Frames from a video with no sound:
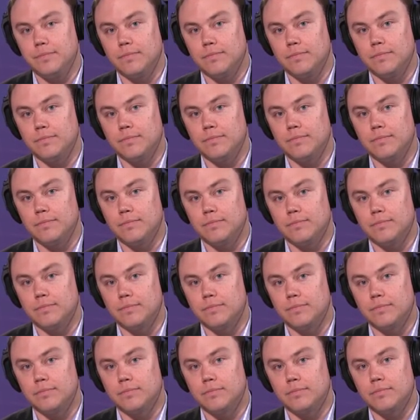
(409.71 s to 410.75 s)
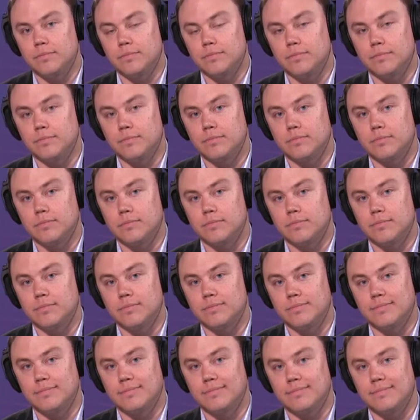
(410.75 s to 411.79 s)

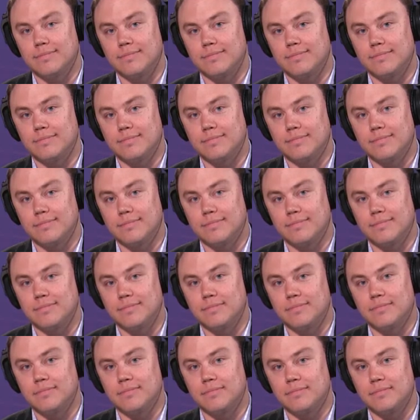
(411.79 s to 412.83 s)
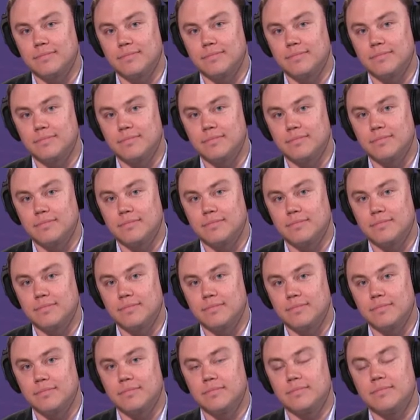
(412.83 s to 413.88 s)

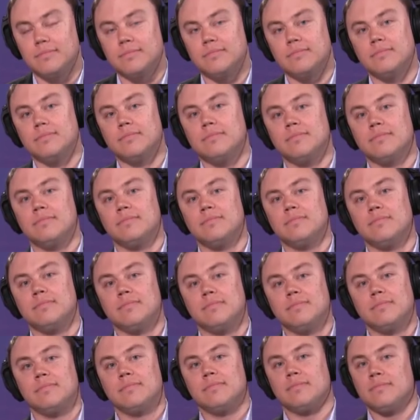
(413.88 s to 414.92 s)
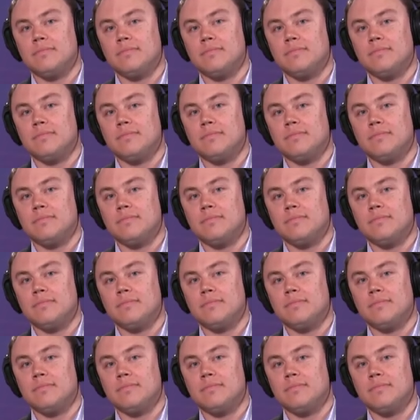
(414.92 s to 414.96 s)
This person isn't speaking.